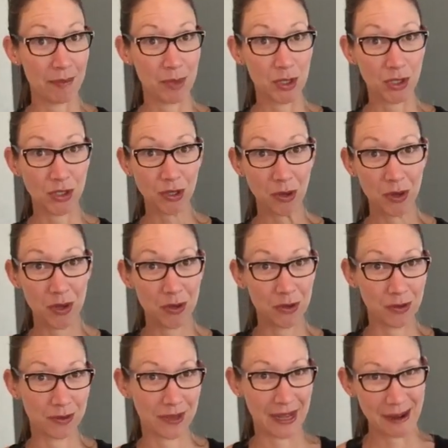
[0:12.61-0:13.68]
I'm gonna show
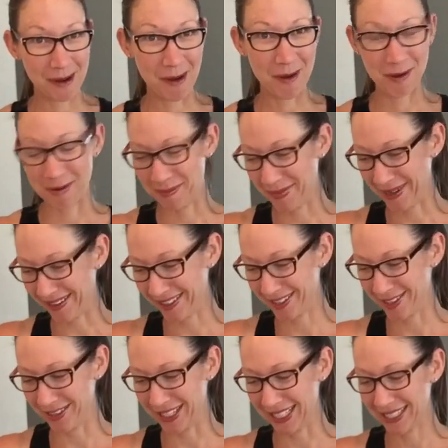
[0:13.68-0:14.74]
you at home how to
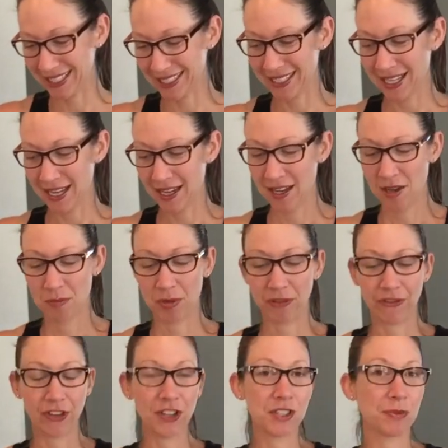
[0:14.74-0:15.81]
do this. But
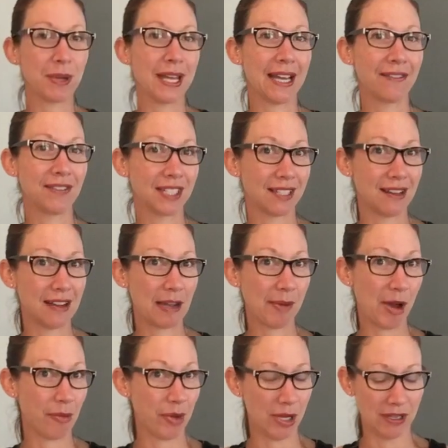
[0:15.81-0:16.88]
first we have to talk
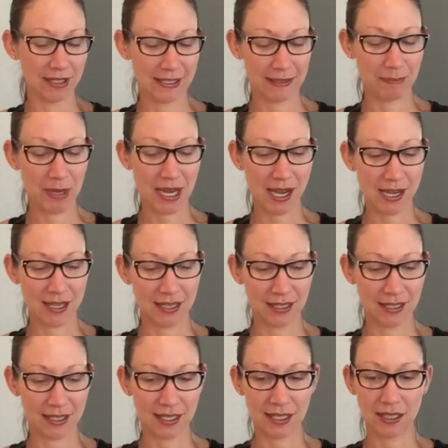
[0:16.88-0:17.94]
about balls
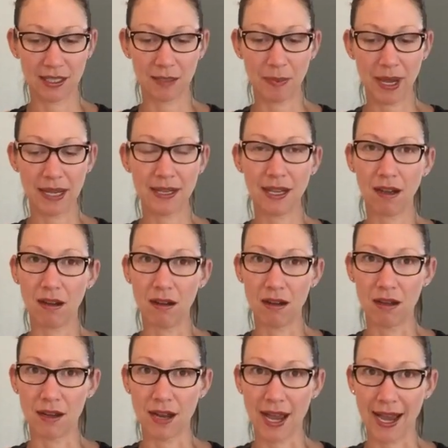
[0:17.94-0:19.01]
because depending
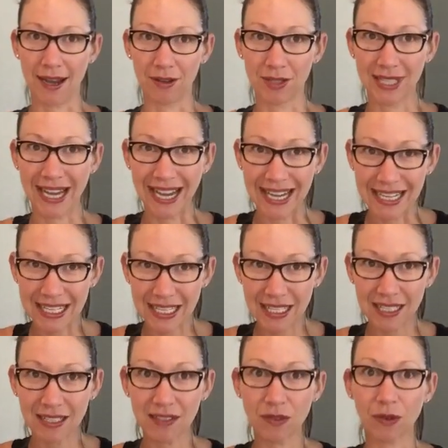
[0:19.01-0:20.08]
on how tight it
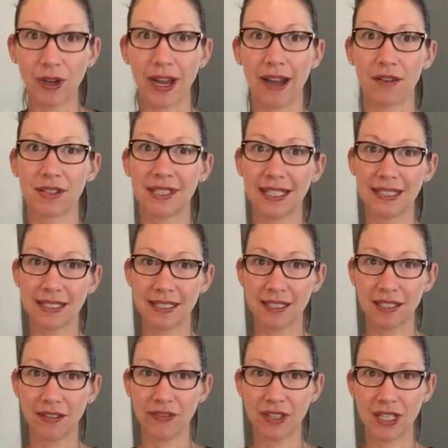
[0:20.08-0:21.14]
is or how
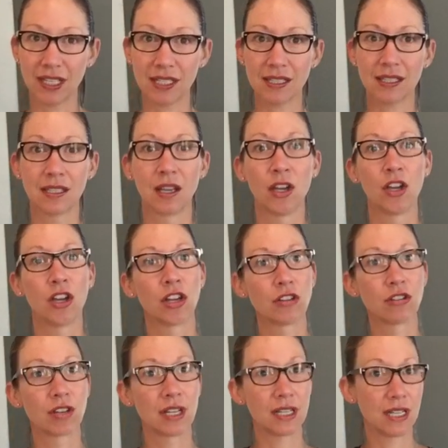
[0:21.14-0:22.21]
sensitive it is,
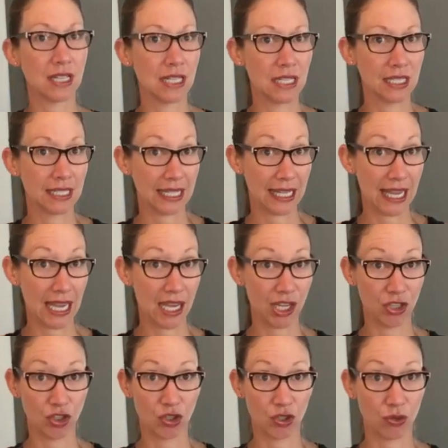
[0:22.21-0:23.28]
you're gonna need to
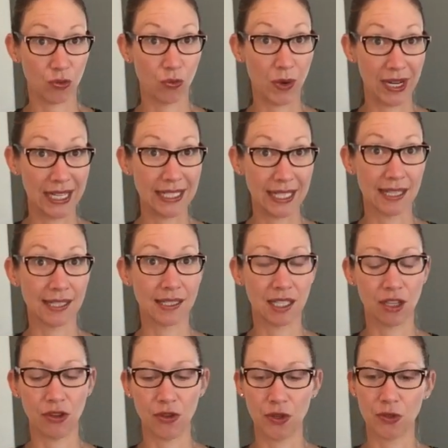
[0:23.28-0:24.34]
gauge what
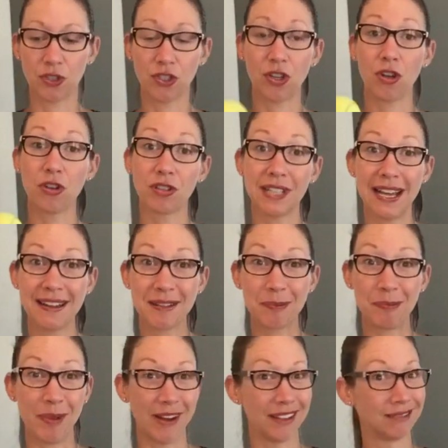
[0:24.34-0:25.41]
intensity you use. So your tennis
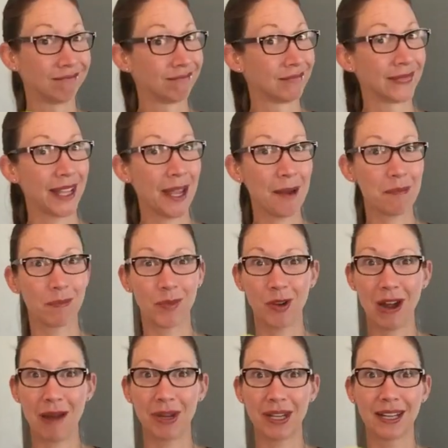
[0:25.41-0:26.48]
ball, yep,
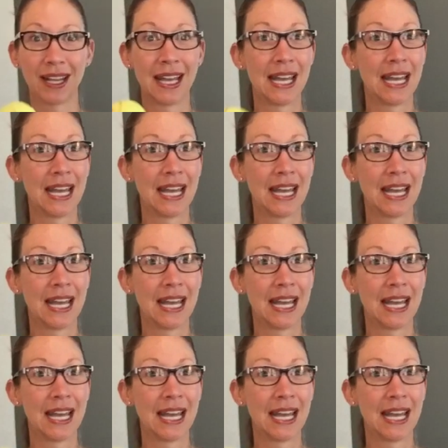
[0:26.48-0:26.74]
grab it.